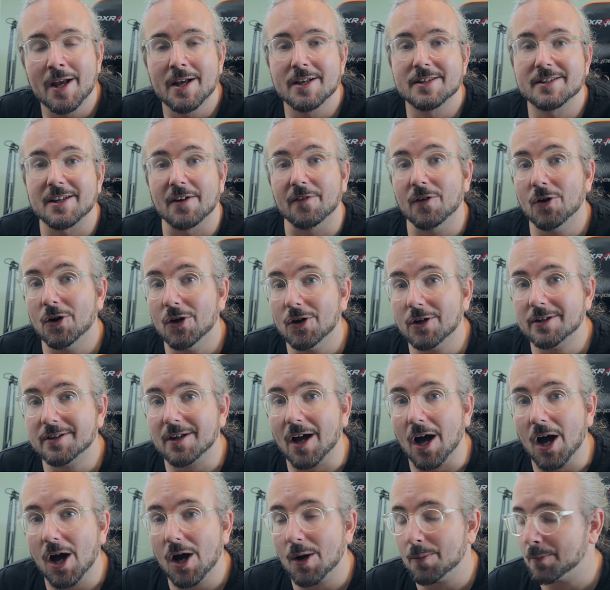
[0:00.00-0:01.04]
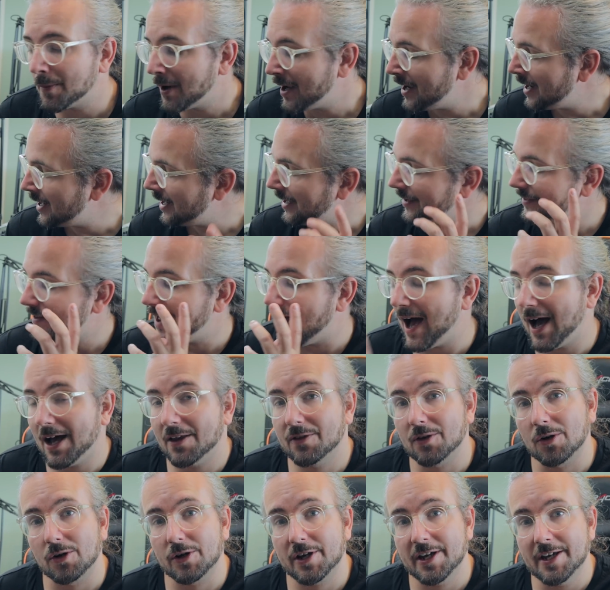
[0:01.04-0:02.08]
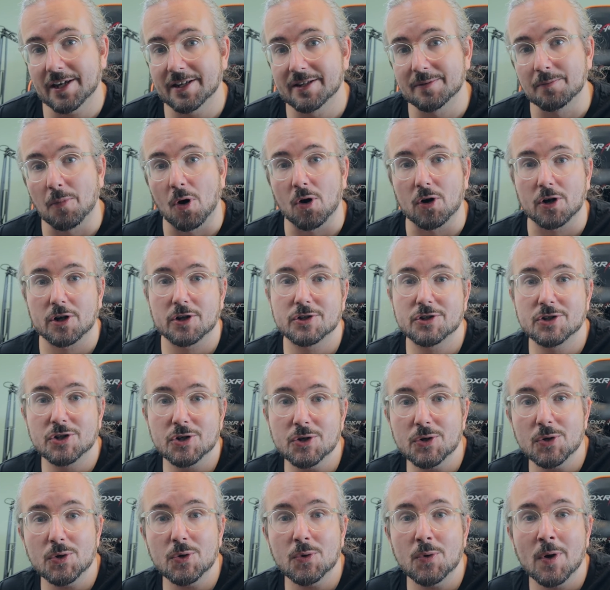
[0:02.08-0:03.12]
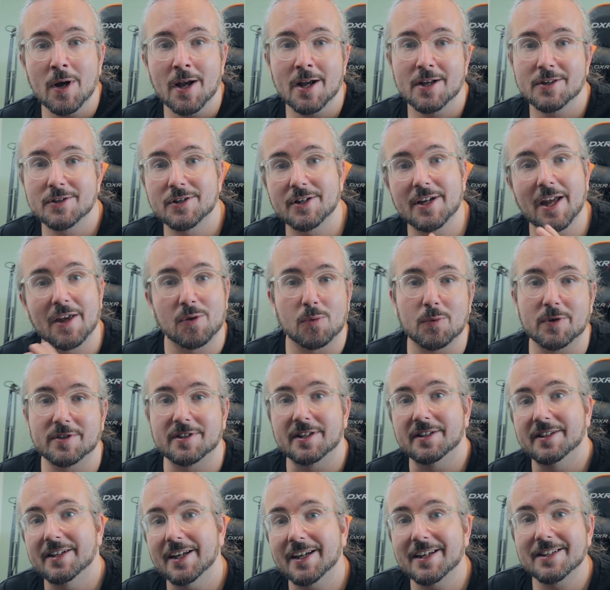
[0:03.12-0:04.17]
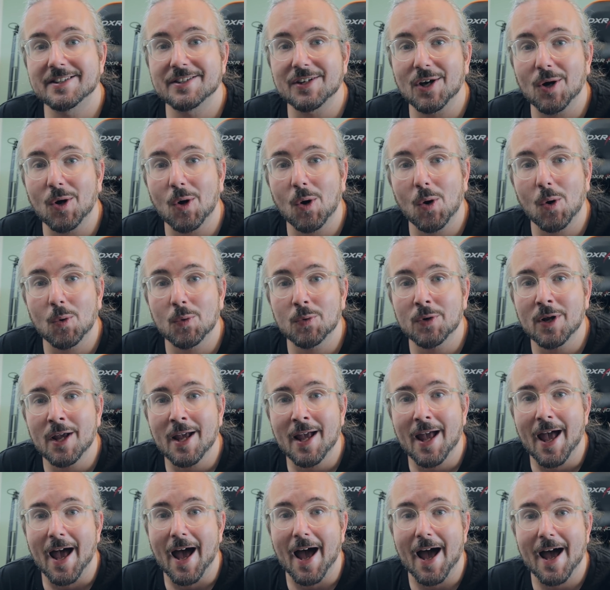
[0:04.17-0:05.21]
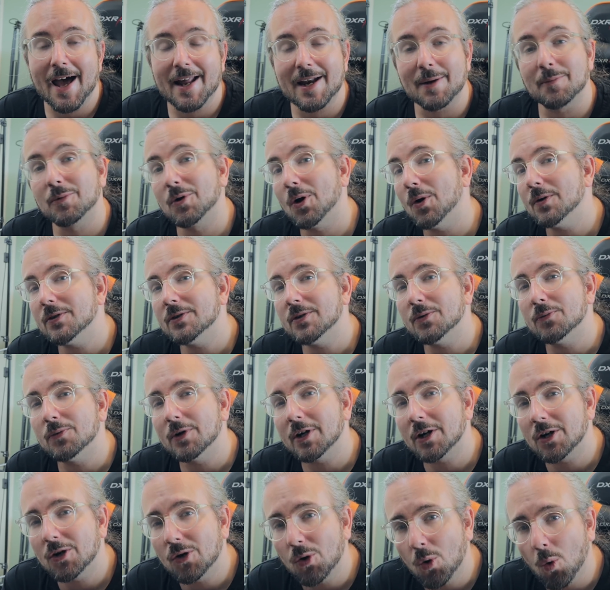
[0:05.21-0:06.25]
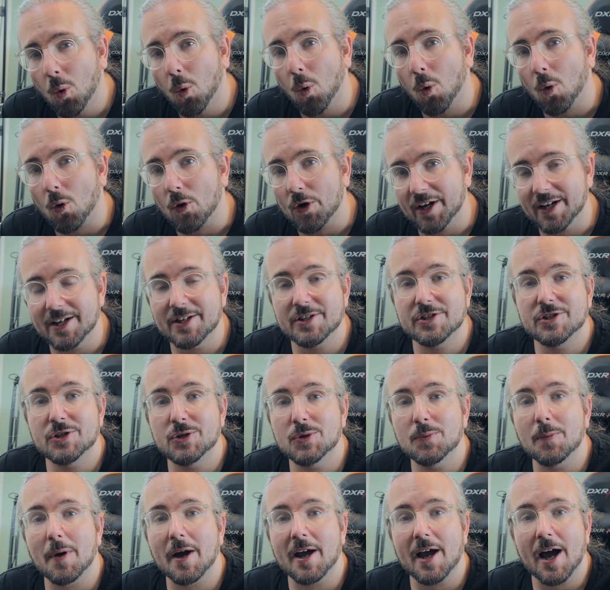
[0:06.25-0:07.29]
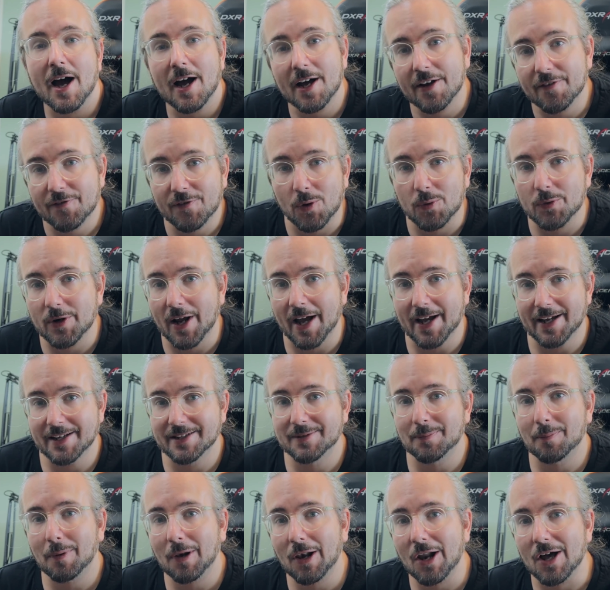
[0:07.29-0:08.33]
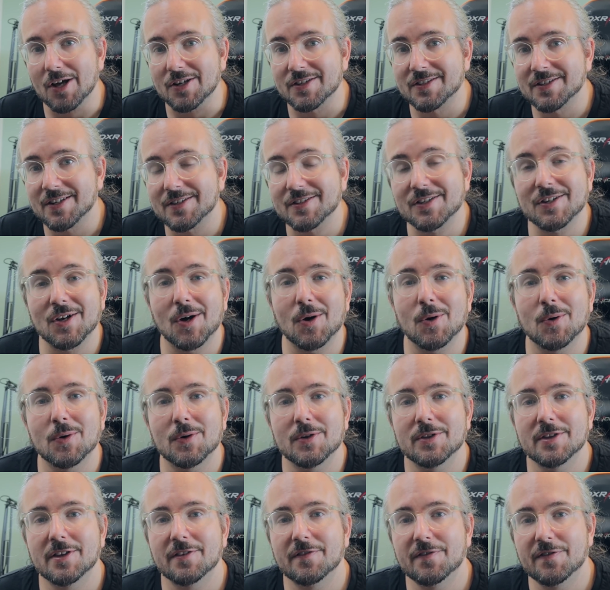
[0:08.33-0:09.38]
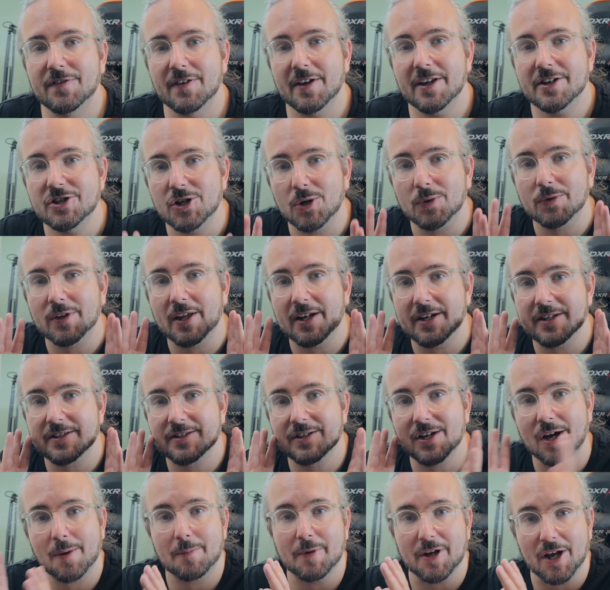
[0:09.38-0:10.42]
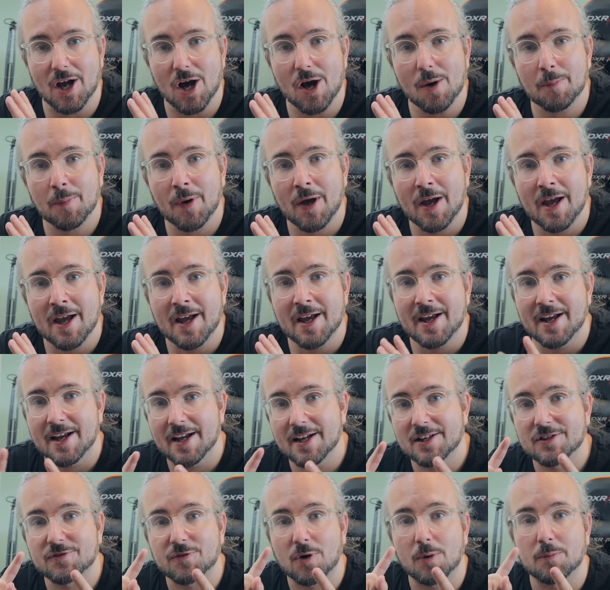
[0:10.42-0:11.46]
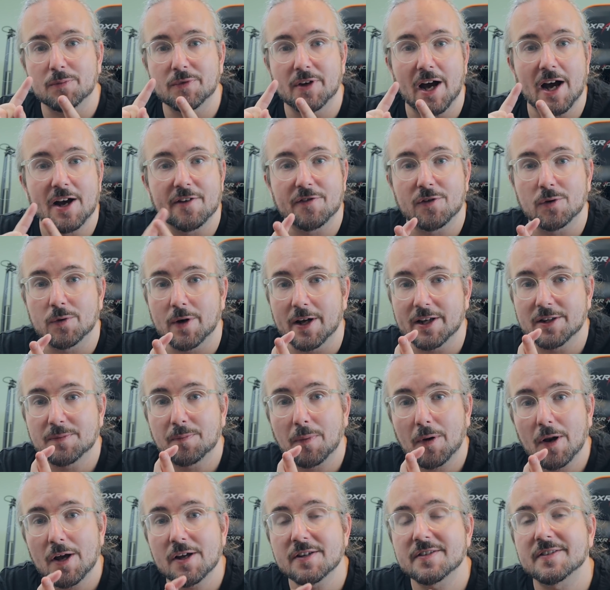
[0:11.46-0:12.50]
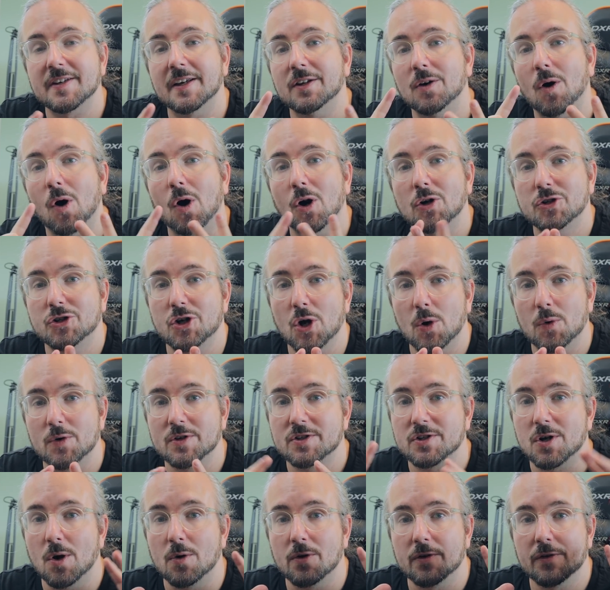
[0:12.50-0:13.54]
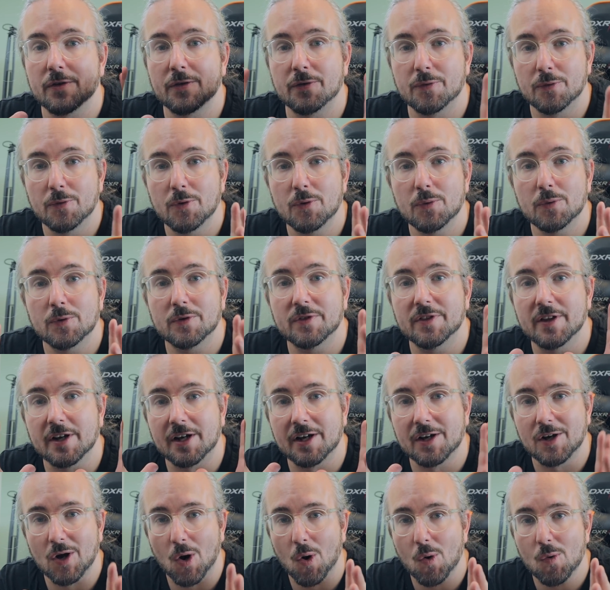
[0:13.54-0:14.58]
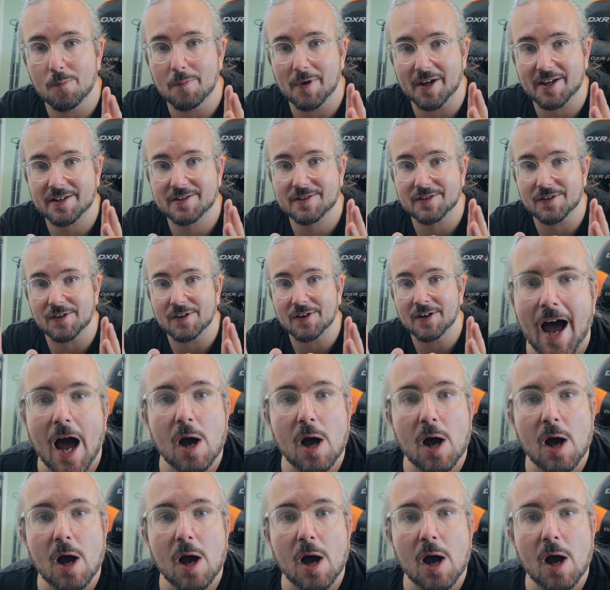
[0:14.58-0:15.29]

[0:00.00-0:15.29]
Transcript: So I've hooked up the Analog Heat Mark II together with the Digitone, and I'm going to record into my iPhone 8 Plus. So the video that is coming up is from the iPhone 8 Plus and the audio is going through the GoMixer.